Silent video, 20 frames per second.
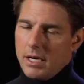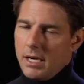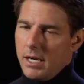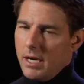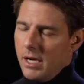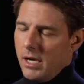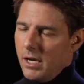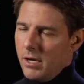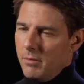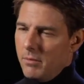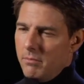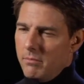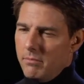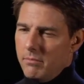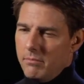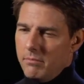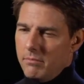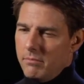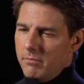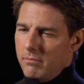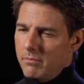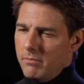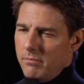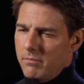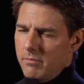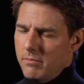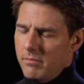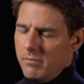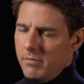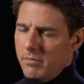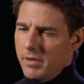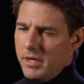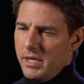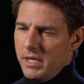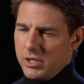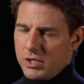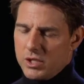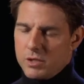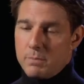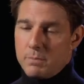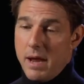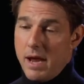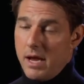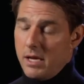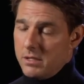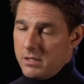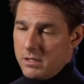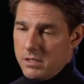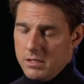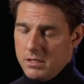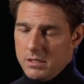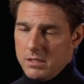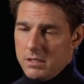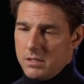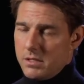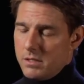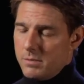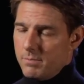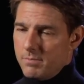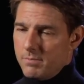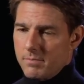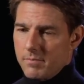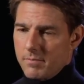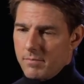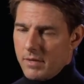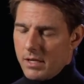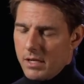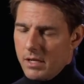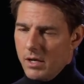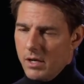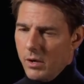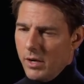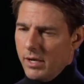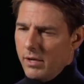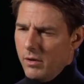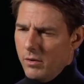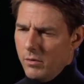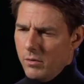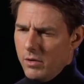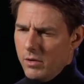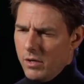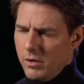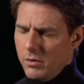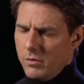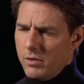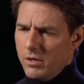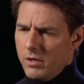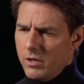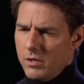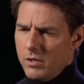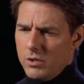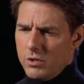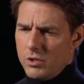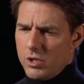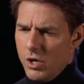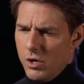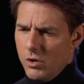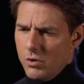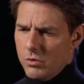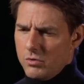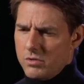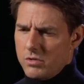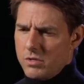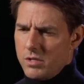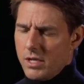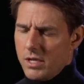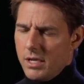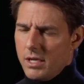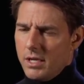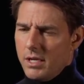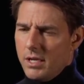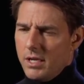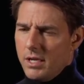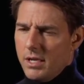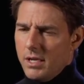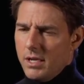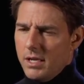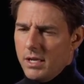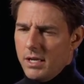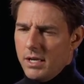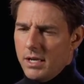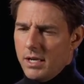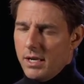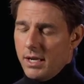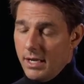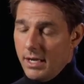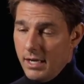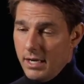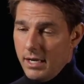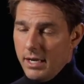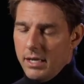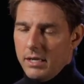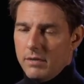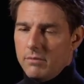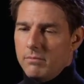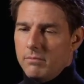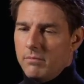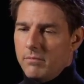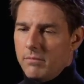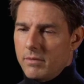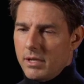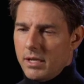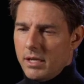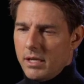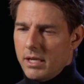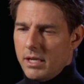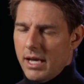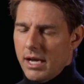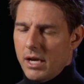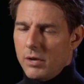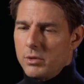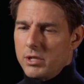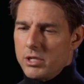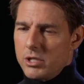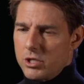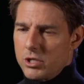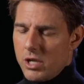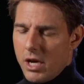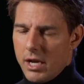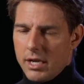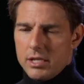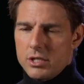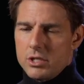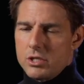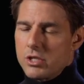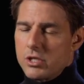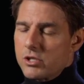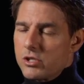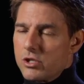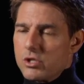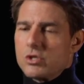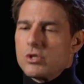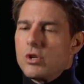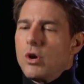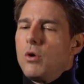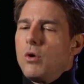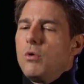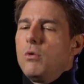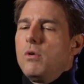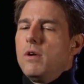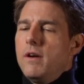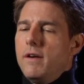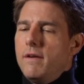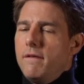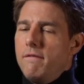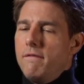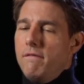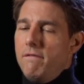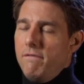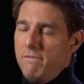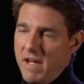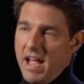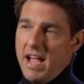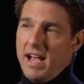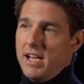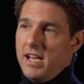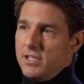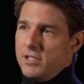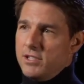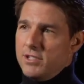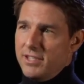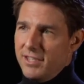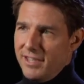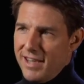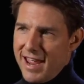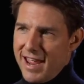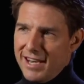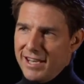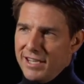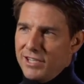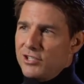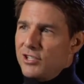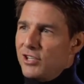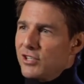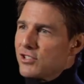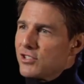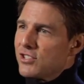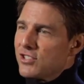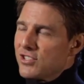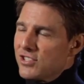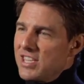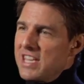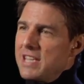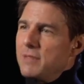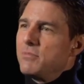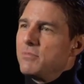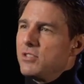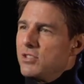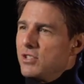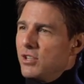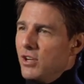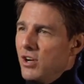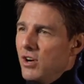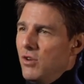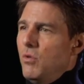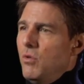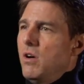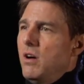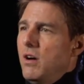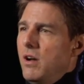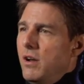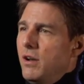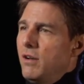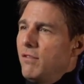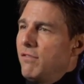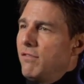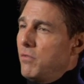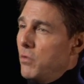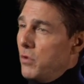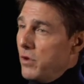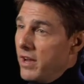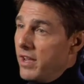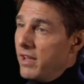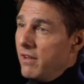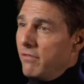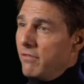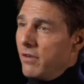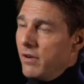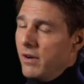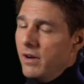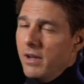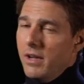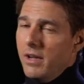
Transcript: Um, the expanse is, you know, you know, Joe's eye and how he shot it is just so fast and it just seems to go on forever.